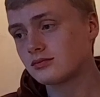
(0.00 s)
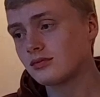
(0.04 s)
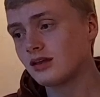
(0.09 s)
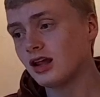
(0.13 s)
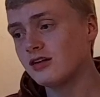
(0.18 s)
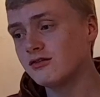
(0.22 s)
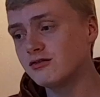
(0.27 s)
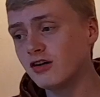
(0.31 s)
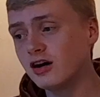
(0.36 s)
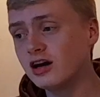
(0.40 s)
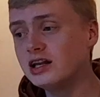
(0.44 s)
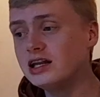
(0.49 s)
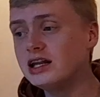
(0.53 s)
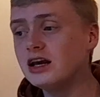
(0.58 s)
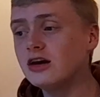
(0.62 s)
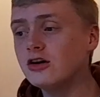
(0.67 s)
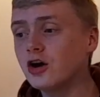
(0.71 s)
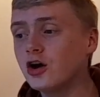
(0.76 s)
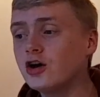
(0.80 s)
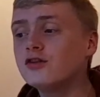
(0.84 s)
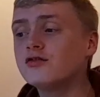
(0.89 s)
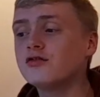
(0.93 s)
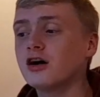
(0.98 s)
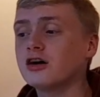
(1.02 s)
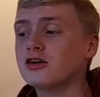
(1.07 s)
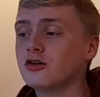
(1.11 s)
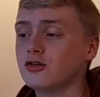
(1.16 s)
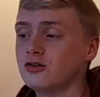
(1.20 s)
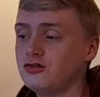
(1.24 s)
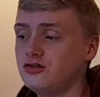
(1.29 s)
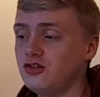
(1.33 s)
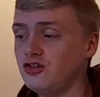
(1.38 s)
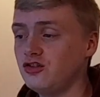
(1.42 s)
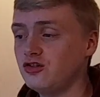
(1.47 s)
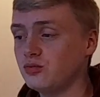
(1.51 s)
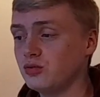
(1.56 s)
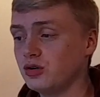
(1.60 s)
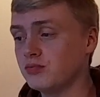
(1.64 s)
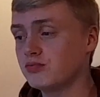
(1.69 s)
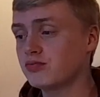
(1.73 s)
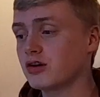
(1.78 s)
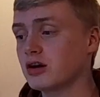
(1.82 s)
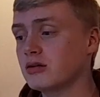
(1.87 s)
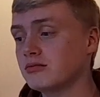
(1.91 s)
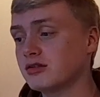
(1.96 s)
And finally, a codified constitution would
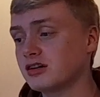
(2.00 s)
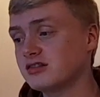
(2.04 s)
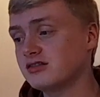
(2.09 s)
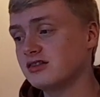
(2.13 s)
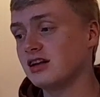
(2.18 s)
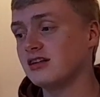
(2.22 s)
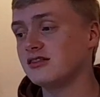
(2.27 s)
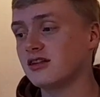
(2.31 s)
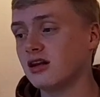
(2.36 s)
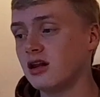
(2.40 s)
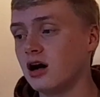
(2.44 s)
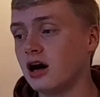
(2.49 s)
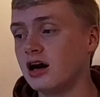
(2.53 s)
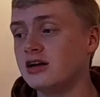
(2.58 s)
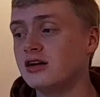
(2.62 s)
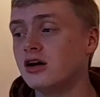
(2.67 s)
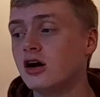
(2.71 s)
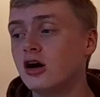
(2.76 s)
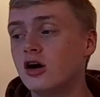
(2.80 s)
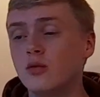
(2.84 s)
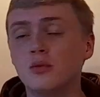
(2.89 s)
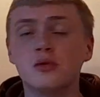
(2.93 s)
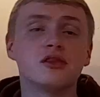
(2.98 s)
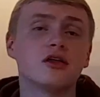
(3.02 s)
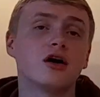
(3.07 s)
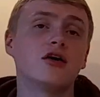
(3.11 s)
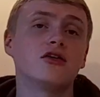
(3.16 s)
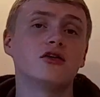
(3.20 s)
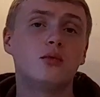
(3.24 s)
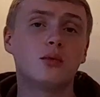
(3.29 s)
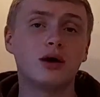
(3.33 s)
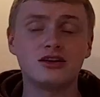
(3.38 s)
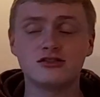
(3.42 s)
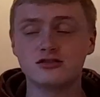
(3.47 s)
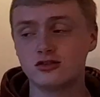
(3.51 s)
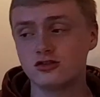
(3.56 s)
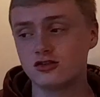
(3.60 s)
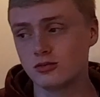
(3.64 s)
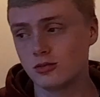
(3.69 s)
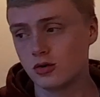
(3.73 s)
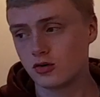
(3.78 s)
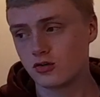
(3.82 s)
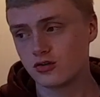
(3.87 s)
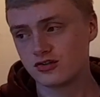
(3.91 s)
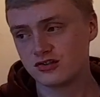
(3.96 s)
bring Britain into line with other Western
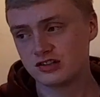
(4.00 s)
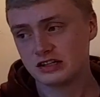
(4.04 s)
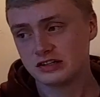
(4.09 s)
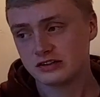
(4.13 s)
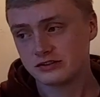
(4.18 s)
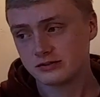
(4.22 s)
democracies.